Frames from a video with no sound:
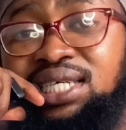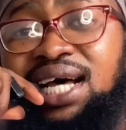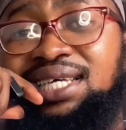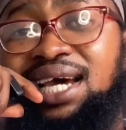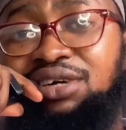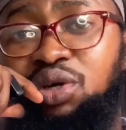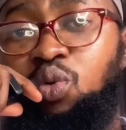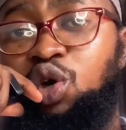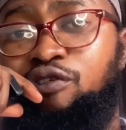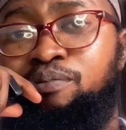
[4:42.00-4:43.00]
start gathering
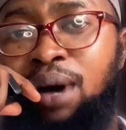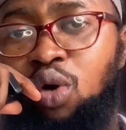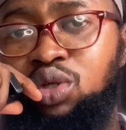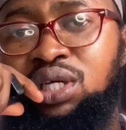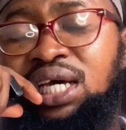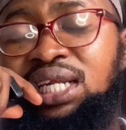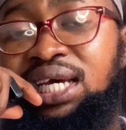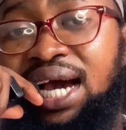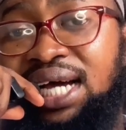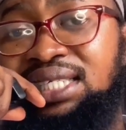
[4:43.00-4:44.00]
word of mouth.
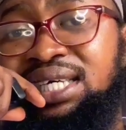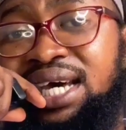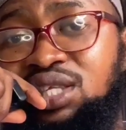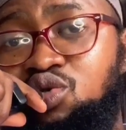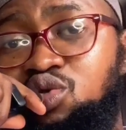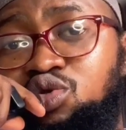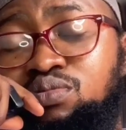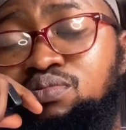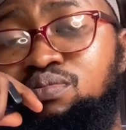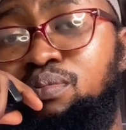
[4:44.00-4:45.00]
They can get you
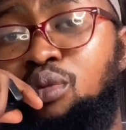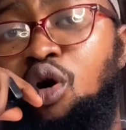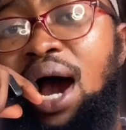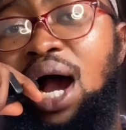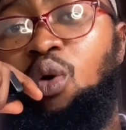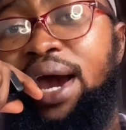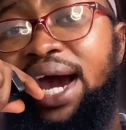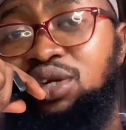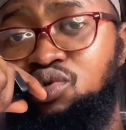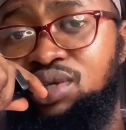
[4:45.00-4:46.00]
more
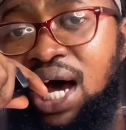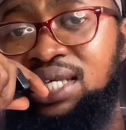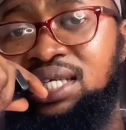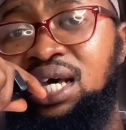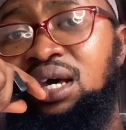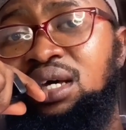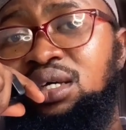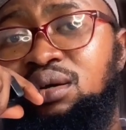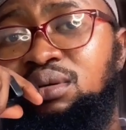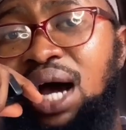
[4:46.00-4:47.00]
acquired users
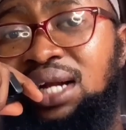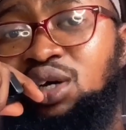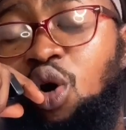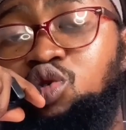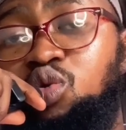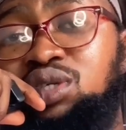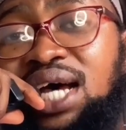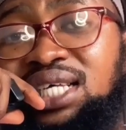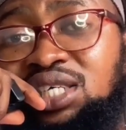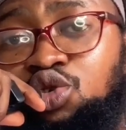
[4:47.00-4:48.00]
and also
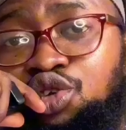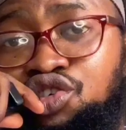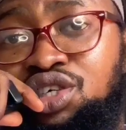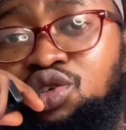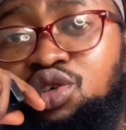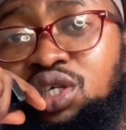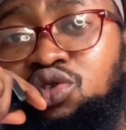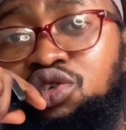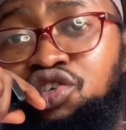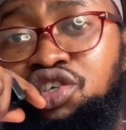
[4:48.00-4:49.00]
start introducing
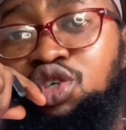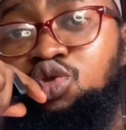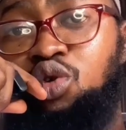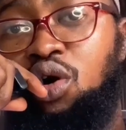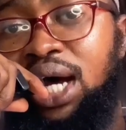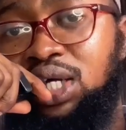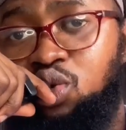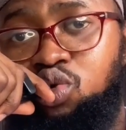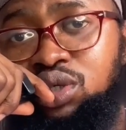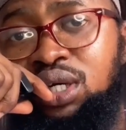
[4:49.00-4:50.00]
you to other
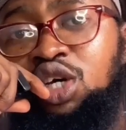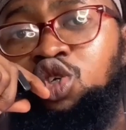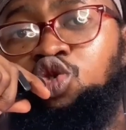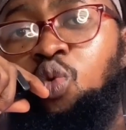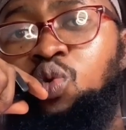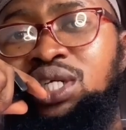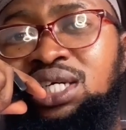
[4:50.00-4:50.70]
schools. So with